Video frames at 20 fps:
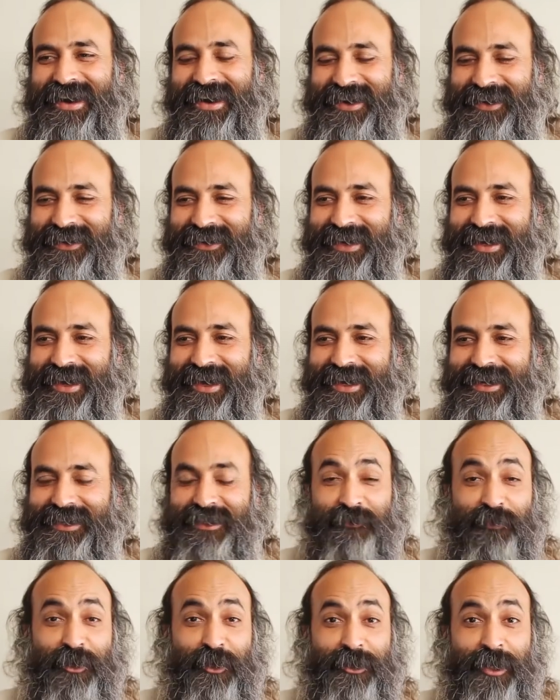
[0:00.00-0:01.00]
Okay.
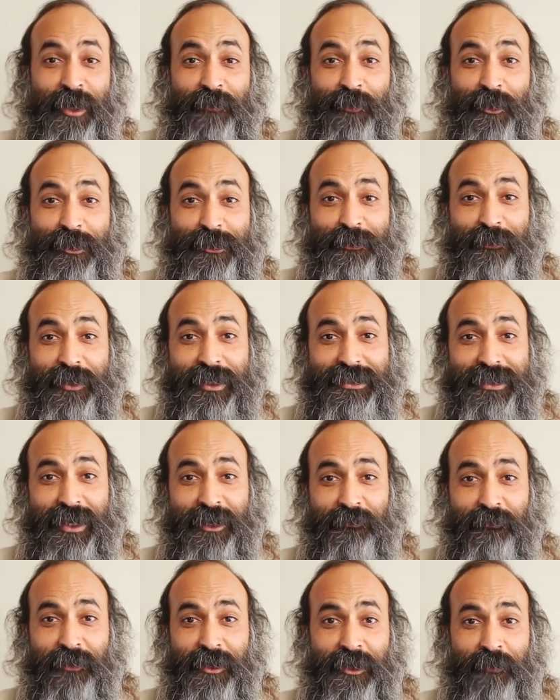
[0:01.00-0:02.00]
See, because I'm also very
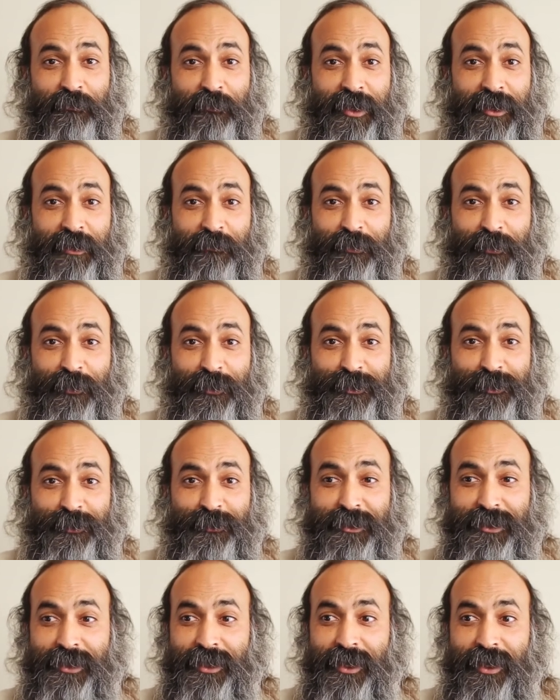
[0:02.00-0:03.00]
scientific in my approach. You
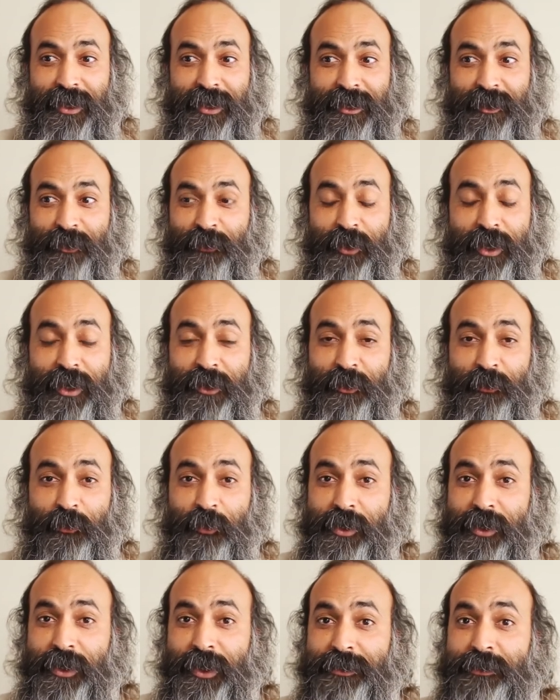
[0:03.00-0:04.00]
see, I look at the
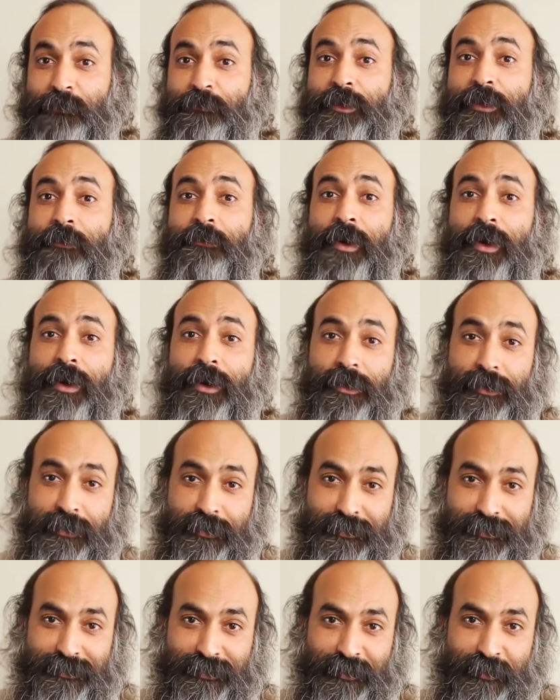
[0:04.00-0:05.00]
world as a
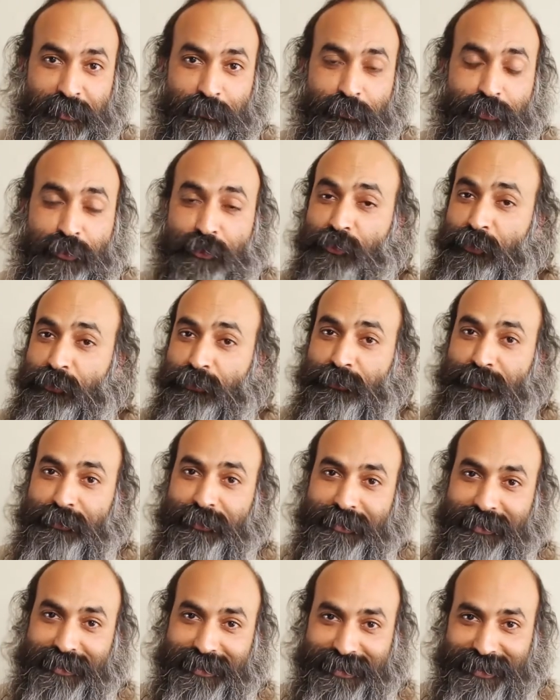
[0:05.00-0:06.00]
pramana, proof.
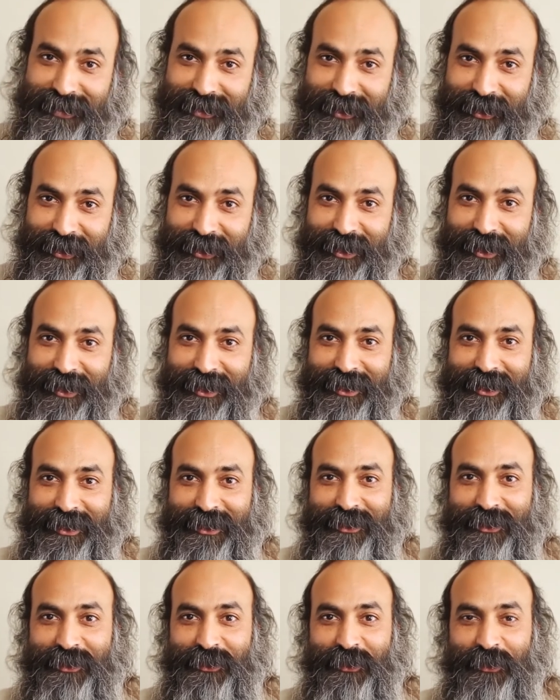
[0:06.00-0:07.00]
Yeah.
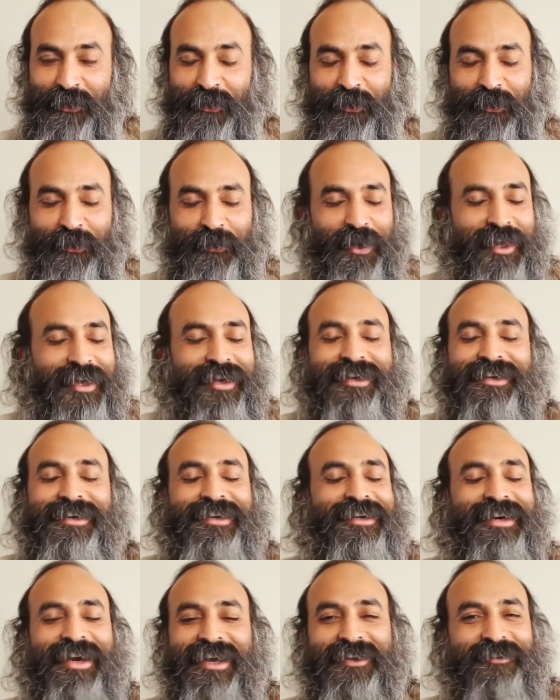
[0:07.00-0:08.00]
So
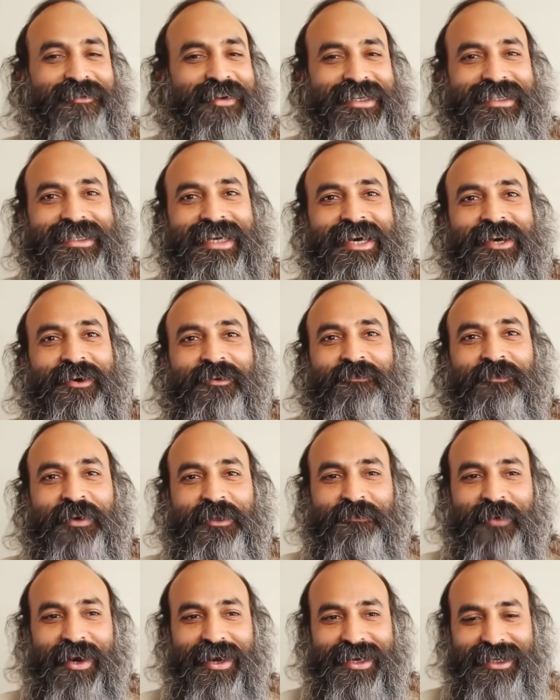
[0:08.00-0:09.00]
anyway,
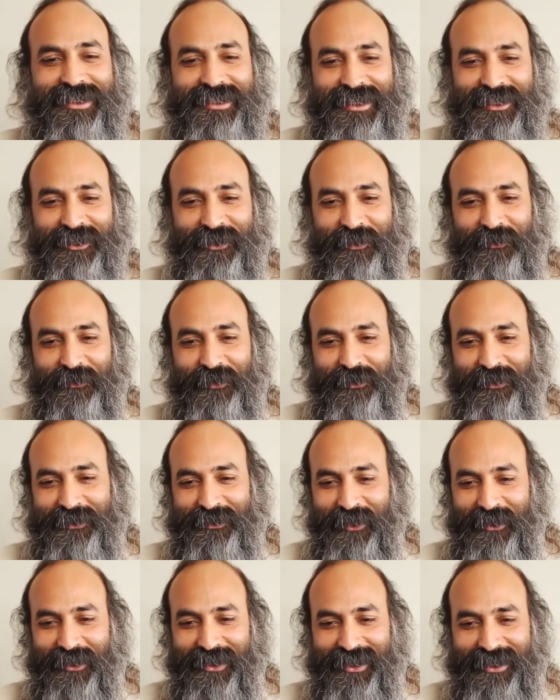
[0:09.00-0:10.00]
Padmakar ji, your views
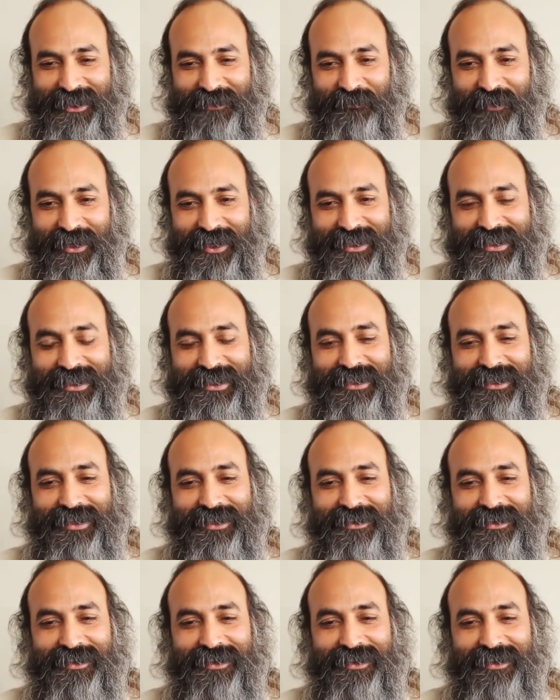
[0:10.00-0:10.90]
on this, please.